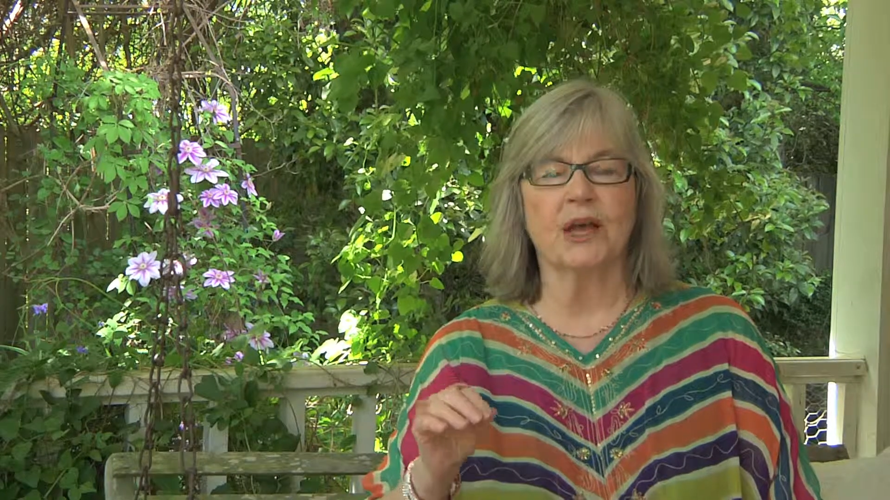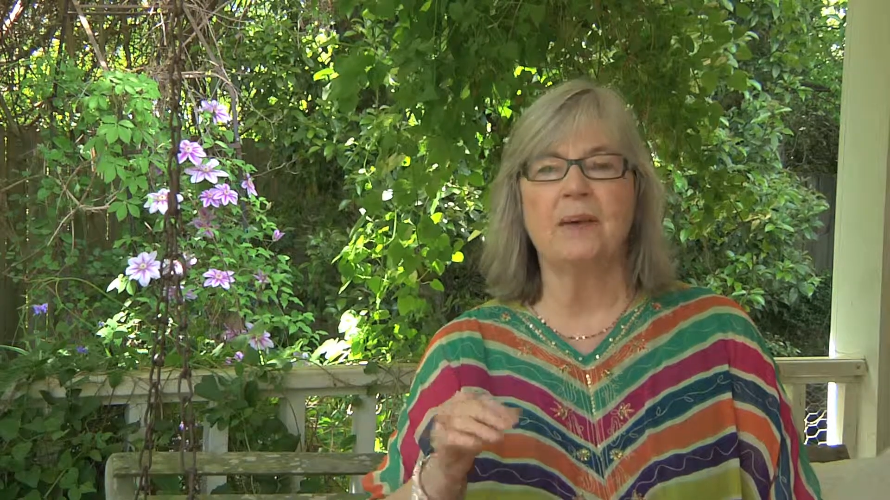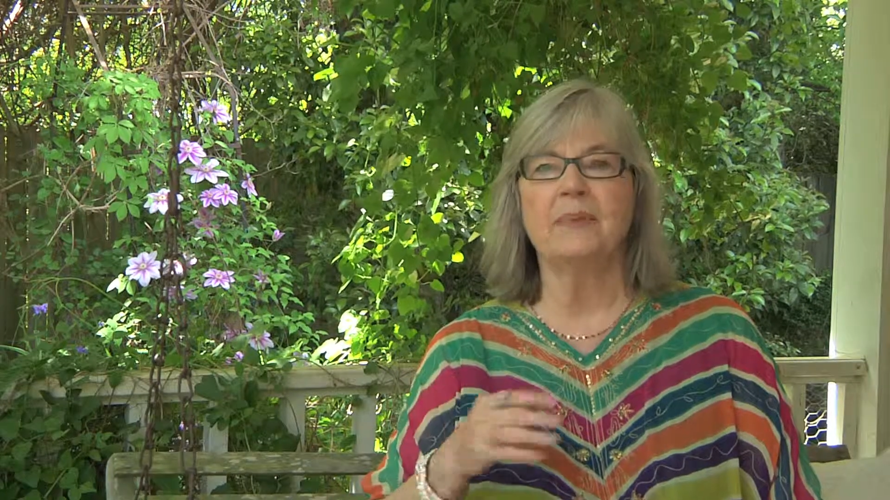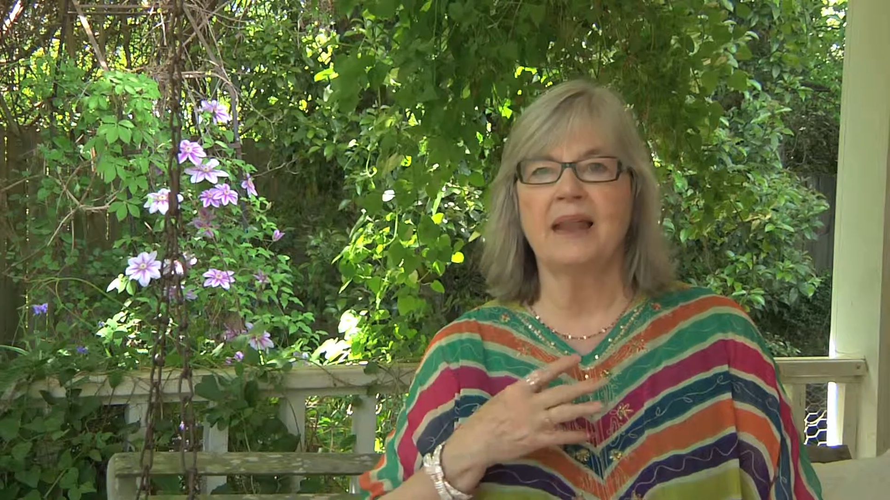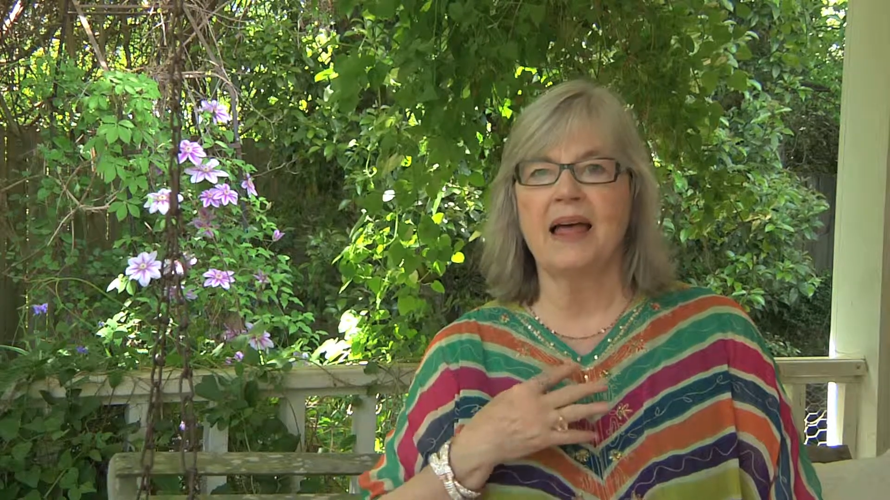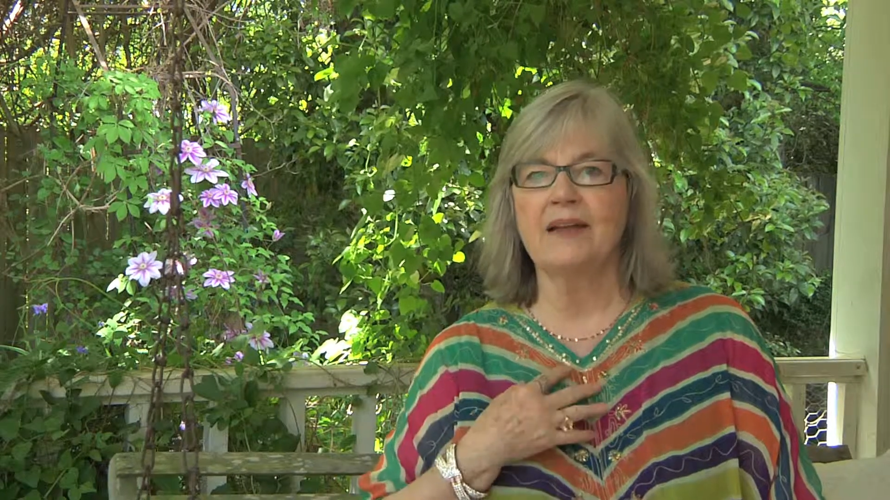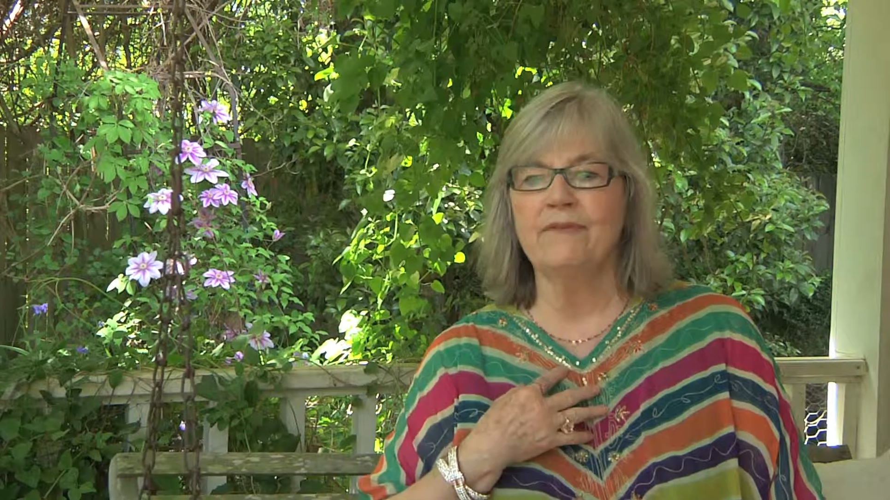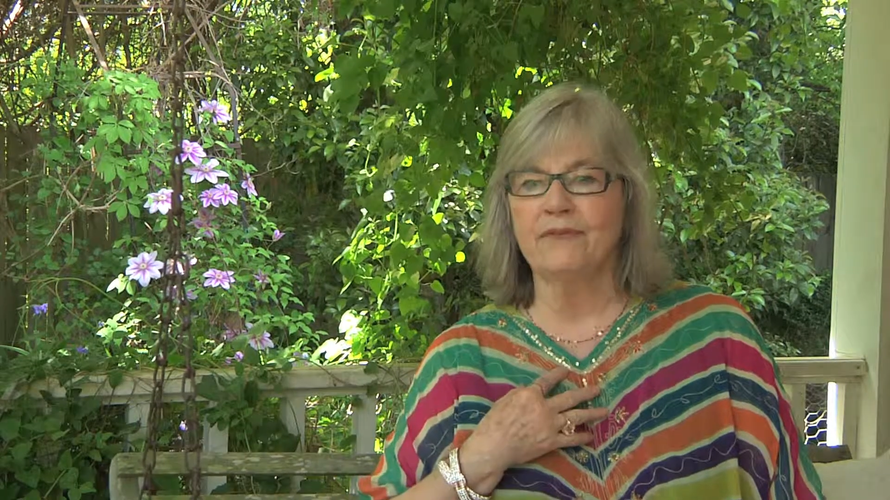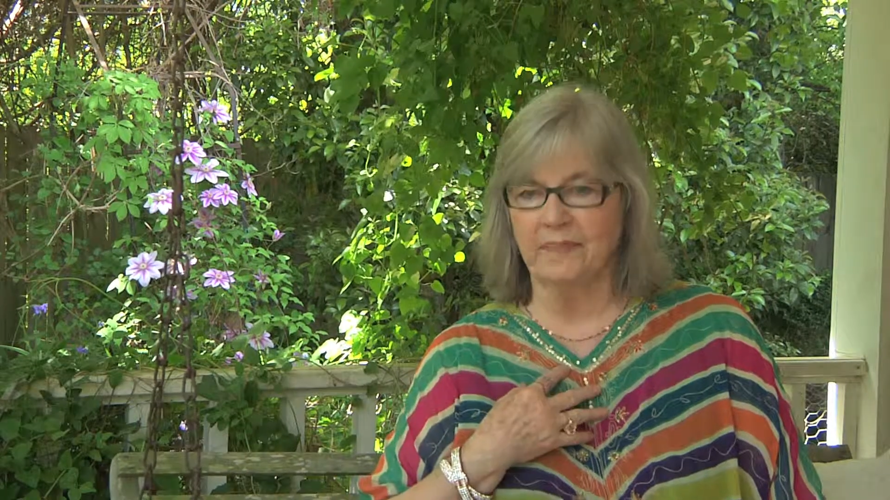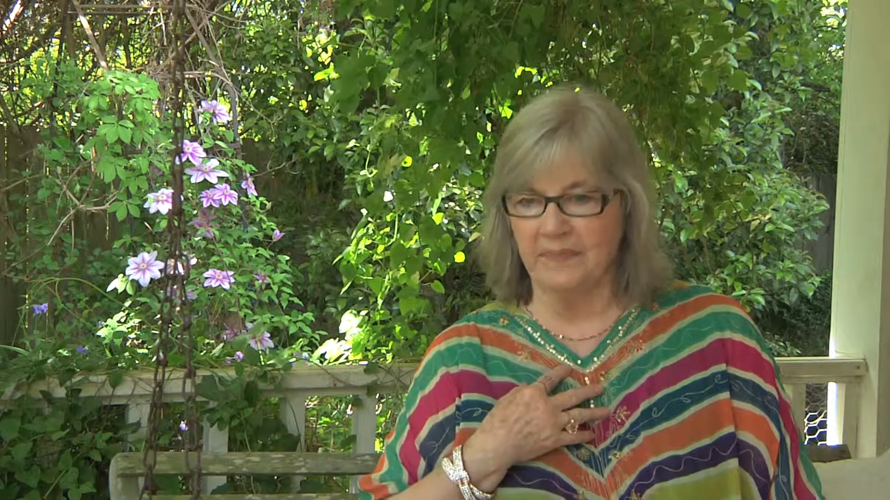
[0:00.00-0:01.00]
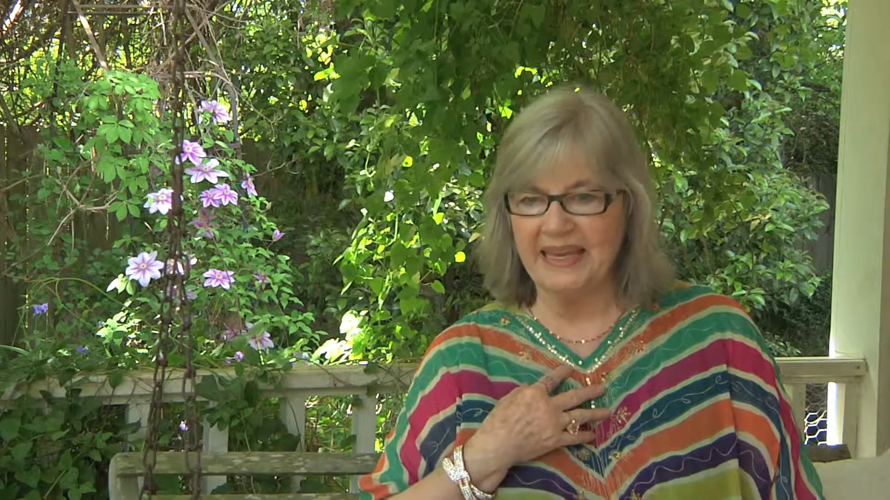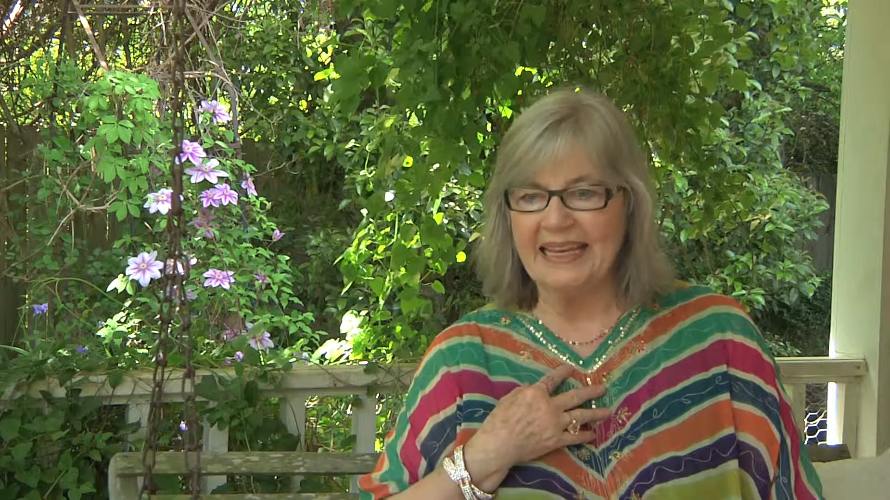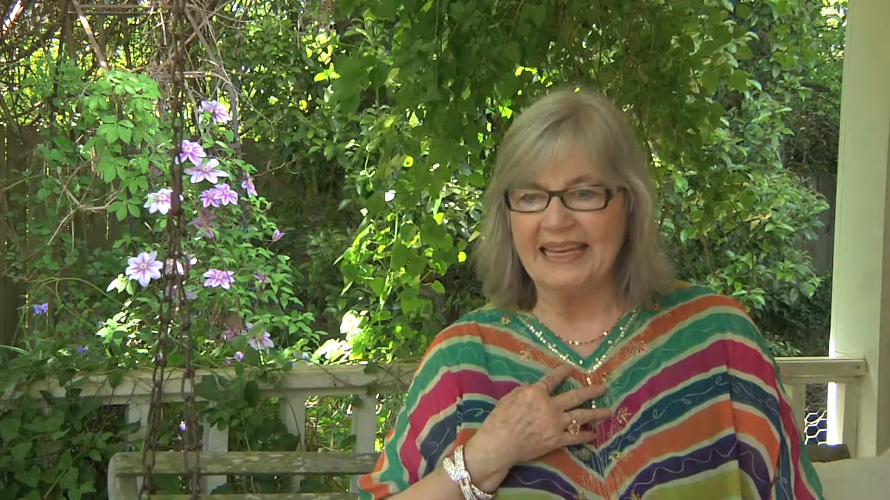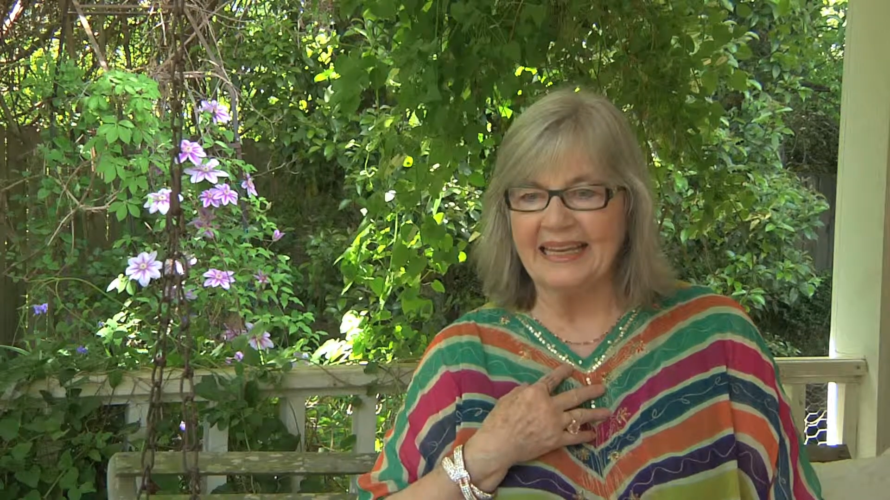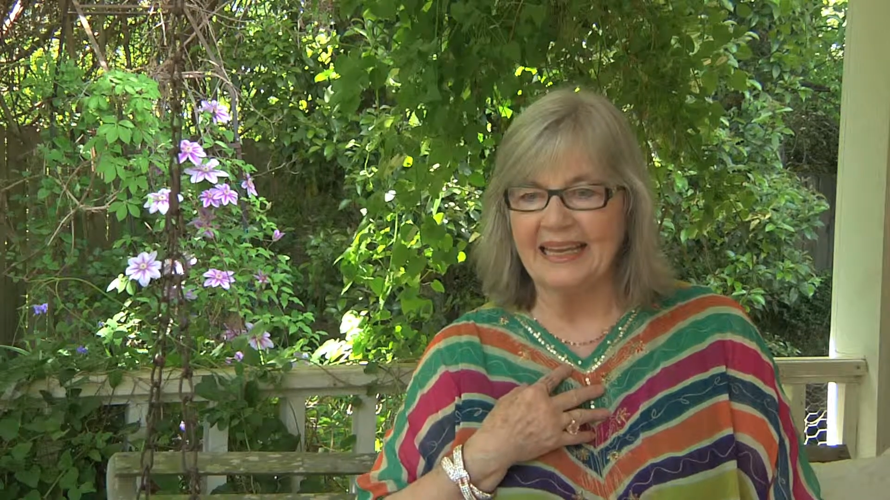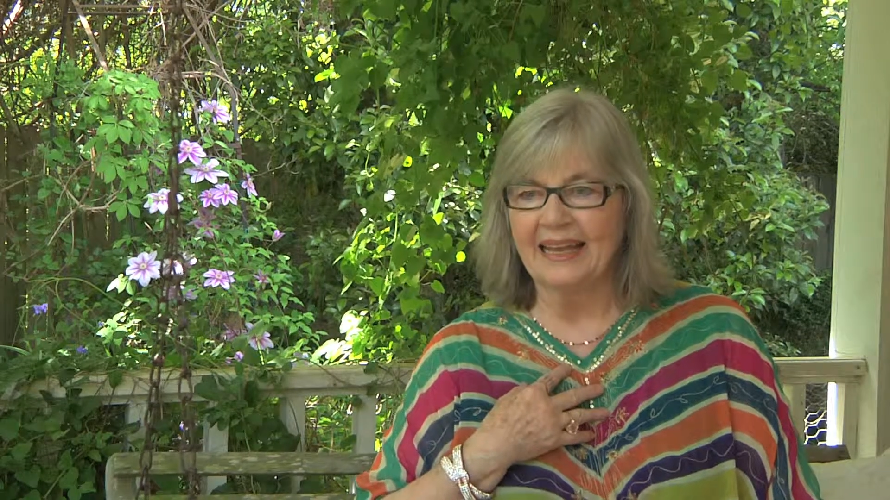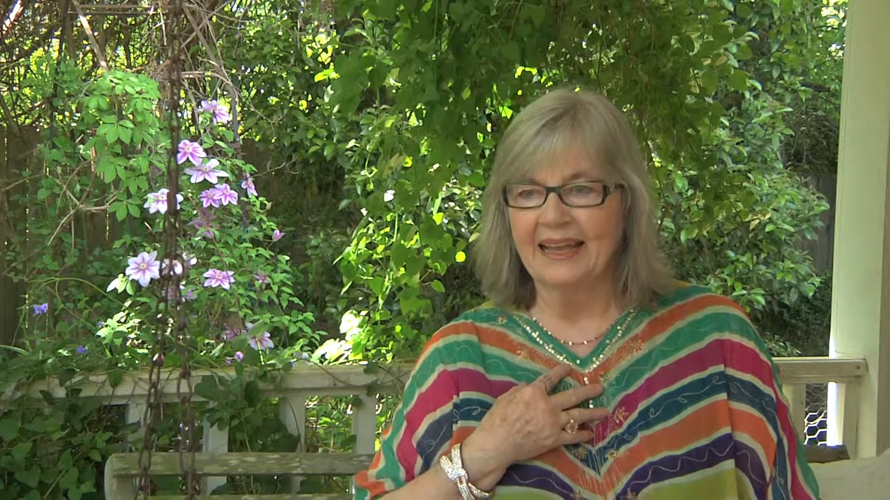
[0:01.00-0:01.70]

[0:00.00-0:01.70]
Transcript: come alive for me,